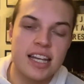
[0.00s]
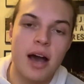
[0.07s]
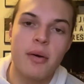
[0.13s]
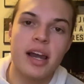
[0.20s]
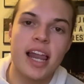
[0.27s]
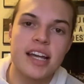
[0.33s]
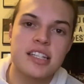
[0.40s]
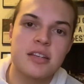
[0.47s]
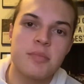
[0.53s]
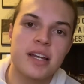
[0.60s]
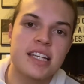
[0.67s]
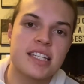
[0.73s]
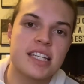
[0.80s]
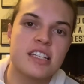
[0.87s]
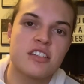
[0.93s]
Now, Alexa
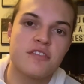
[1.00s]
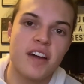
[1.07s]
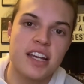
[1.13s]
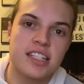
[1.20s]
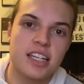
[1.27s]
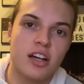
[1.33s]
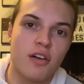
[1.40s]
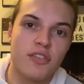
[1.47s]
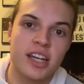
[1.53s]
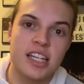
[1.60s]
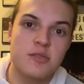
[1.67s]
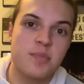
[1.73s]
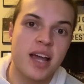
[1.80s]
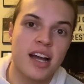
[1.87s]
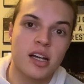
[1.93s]
Bliss is facing off
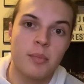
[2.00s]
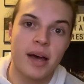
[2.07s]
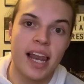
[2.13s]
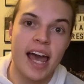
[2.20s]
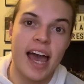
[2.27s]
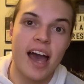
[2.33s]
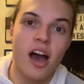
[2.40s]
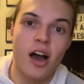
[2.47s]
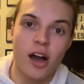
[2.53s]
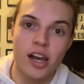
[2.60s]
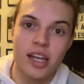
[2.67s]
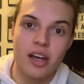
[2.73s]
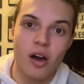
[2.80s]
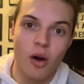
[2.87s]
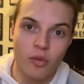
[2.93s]
against Bianca Belair
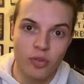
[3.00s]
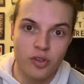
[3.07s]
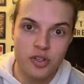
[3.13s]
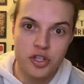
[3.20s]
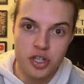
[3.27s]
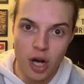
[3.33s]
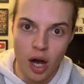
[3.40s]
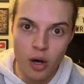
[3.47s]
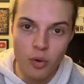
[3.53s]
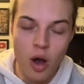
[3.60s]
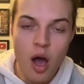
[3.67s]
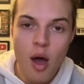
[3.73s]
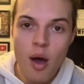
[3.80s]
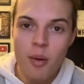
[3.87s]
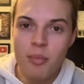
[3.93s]
earlier on the show,
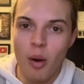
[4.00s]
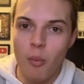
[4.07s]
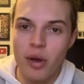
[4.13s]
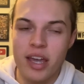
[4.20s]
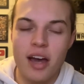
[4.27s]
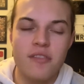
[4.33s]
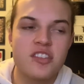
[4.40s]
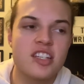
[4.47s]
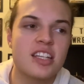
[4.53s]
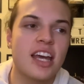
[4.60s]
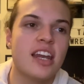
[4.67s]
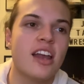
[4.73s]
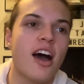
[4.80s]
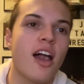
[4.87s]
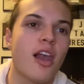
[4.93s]
but we have
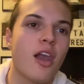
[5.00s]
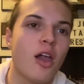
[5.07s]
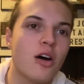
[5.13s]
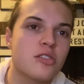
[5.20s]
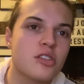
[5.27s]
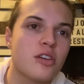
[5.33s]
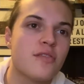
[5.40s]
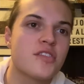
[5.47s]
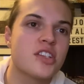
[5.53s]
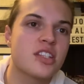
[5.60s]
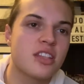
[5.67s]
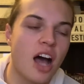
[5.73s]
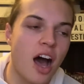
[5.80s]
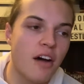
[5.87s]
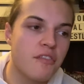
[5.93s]
seen a lot of
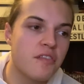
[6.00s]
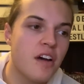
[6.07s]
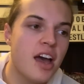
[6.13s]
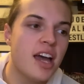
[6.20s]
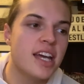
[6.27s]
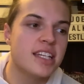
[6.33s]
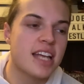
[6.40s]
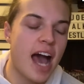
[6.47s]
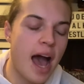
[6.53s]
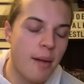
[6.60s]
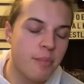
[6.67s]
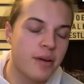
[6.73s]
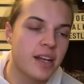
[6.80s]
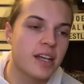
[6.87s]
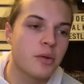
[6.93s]
stuff is
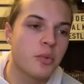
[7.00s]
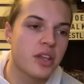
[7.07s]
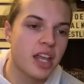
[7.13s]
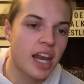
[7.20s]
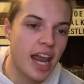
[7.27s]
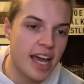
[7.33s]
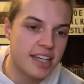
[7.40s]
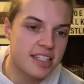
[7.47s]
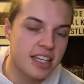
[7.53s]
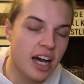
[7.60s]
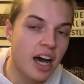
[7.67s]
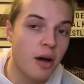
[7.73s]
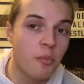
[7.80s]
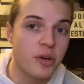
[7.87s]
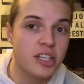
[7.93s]
happening with
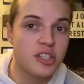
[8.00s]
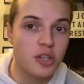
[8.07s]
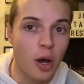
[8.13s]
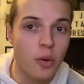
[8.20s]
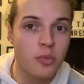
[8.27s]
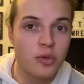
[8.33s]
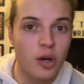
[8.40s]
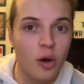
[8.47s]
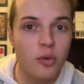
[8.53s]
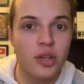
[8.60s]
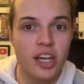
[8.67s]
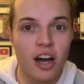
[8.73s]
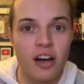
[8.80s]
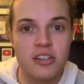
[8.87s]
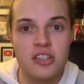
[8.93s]
Alexa, and we don't know
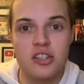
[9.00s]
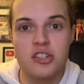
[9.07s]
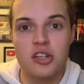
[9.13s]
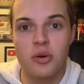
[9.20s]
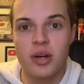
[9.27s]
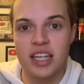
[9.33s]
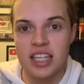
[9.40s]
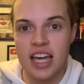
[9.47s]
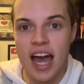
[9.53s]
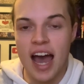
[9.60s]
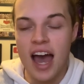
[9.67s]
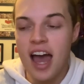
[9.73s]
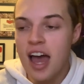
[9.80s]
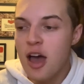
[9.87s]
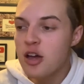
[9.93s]
the answers to it
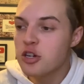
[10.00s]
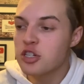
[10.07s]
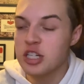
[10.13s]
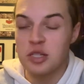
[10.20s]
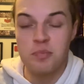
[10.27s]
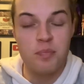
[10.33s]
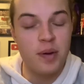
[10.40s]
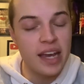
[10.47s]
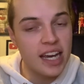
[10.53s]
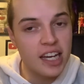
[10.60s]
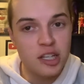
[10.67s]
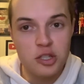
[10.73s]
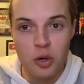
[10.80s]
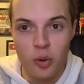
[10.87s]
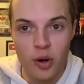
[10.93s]
yet. She's
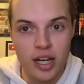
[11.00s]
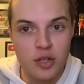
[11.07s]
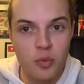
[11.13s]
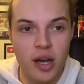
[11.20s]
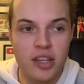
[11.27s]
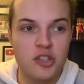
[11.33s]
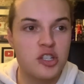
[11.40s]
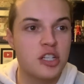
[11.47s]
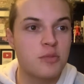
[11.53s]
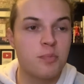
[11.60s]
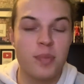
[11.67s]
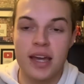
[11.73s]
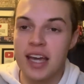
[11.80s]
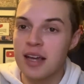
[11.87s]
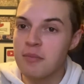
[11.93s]
being toyed with, she's
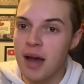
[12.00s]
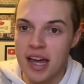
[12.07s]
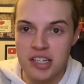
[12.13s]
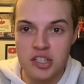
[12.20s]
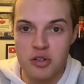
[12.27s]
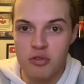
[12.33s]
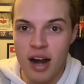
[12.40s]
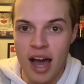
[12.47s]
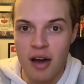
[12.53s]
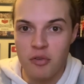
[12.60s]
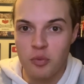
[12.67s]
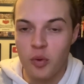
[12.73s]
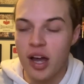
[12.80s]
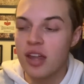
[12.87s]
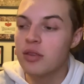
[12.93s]
being messed
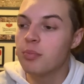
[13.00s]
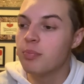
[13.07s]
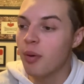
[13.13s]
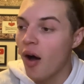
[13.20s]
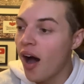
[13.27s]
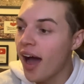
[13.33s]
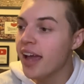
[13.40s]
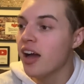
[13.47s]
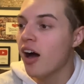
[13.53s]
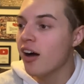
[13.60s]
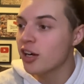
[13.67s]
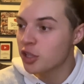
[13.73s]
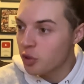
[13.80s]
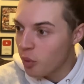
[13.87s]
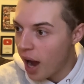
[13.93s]
around with by
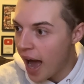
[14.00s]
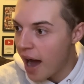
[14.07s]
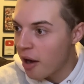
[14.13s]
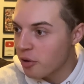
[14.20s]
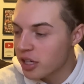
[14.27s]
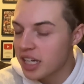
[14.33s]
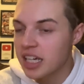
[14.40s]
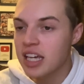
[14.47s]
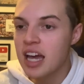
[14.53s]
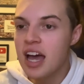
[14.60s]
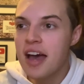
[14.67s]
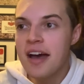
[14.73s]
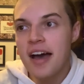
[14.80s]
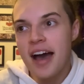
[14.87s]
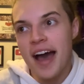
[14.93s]
Uncle Howdy,
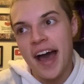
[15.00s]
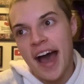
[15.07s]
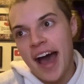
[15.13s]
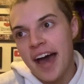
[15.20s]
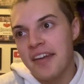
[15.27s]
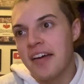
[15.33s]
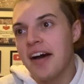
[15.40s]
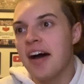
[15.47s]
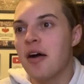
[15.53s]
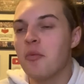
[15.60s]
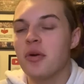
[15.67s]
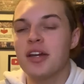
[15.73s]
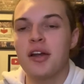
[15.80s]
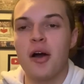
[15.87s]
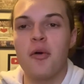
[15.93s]
and
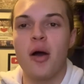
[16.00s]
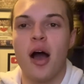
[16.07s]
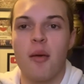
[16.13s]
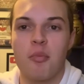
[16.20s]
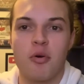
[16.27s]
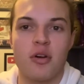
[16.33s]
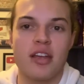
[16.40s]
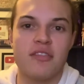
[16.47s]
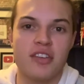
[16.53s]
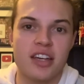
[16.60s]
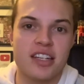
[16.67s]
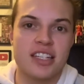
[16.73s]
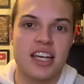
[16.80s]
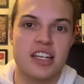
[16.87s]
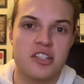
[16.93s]
we know her
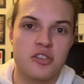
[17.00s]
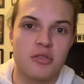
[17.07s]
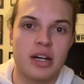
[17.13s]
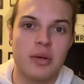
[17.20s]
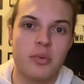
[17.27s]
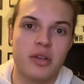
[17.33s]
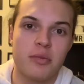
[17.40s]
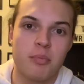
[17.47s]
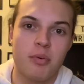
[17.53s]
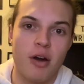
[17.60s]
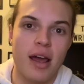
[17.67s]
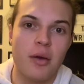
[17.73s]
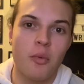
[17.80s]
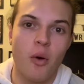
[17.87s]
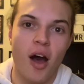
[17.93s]
previous history with
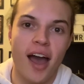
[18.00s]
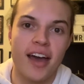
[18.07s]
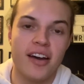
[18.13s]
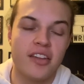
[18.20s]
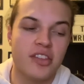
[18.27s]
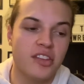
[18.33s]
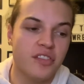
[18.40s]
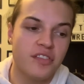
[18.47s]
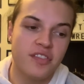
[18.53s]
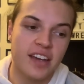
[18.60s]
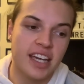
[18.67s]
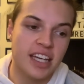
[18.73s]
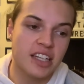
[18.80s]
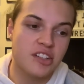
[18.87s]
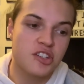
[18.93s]
Bray Wyatt and The
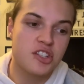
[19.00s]
Fiend.